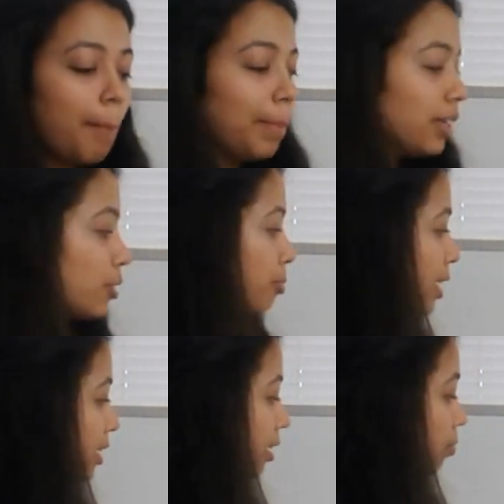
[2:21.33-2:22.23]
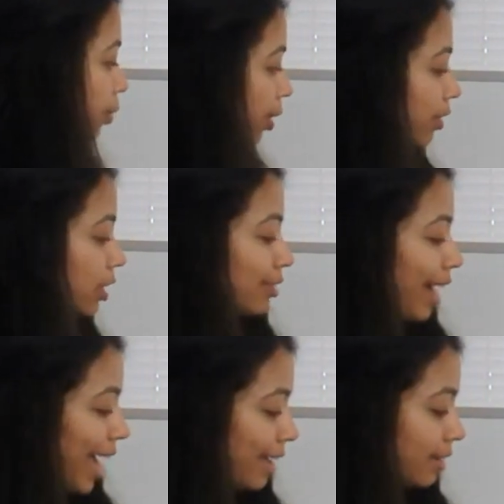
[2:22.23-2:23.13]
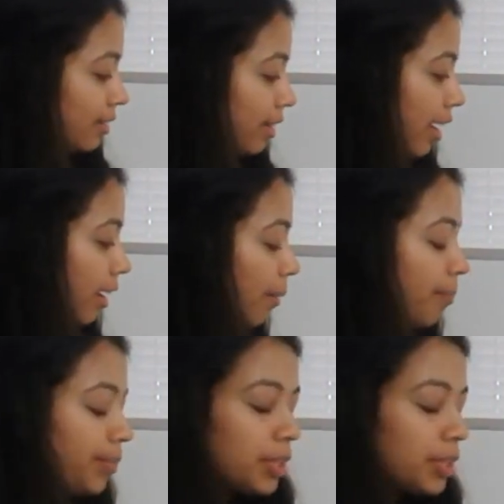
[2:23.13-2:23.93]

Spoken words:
Because min-heap, whatever you add in there,